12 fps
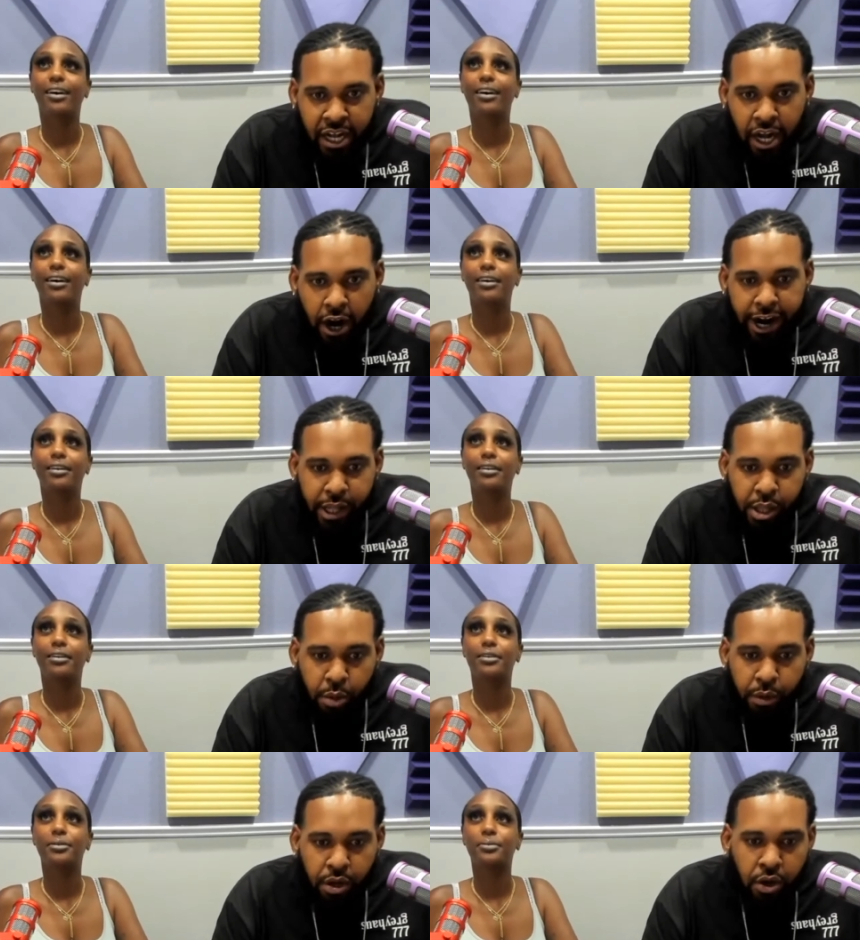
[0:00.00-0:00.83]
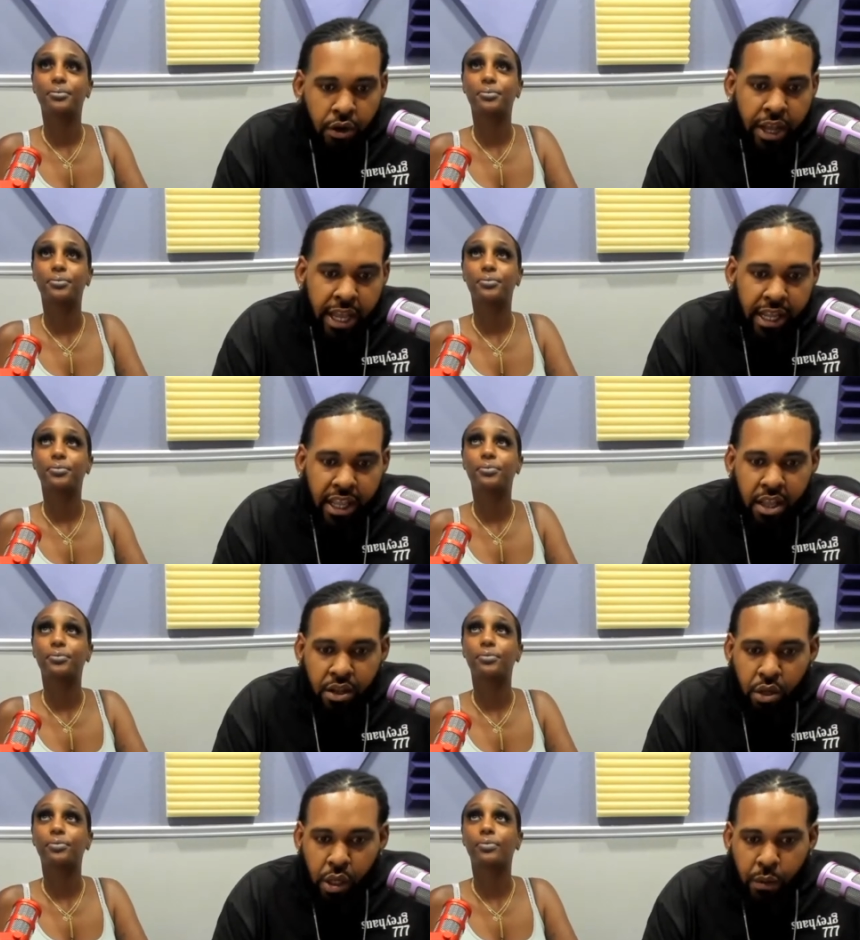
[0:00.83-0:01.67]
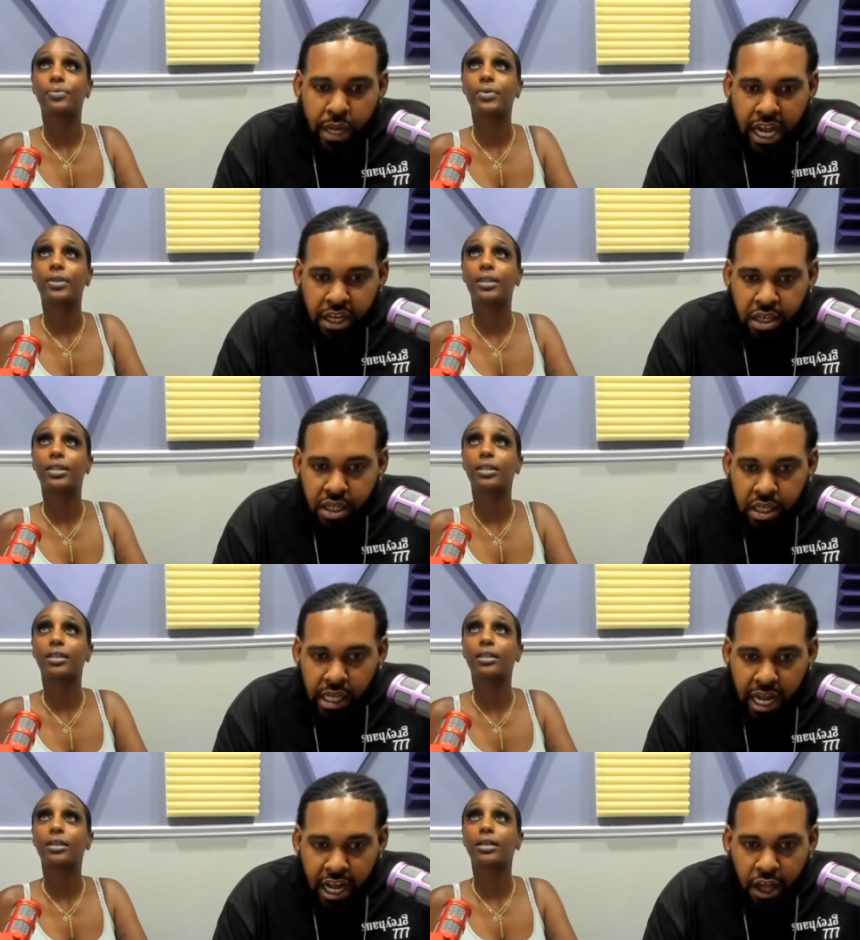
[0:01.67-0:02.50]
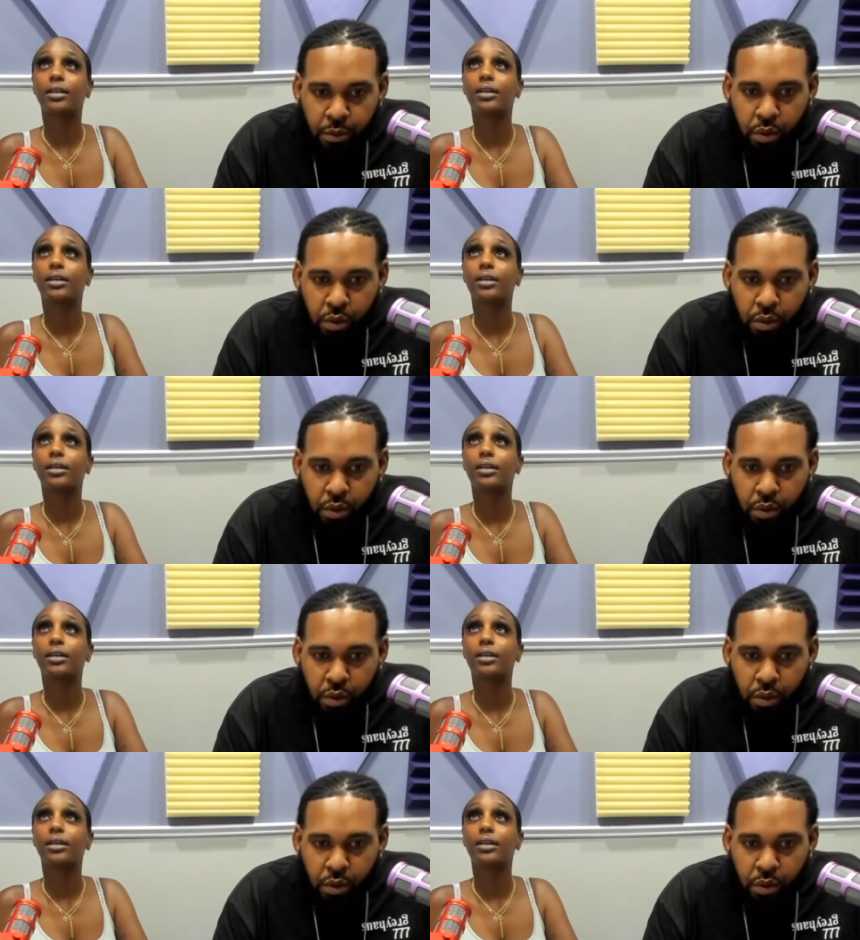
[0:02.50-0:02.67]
Speaker 1: All right, so we're gonna go ahead and get into these reactions, guys.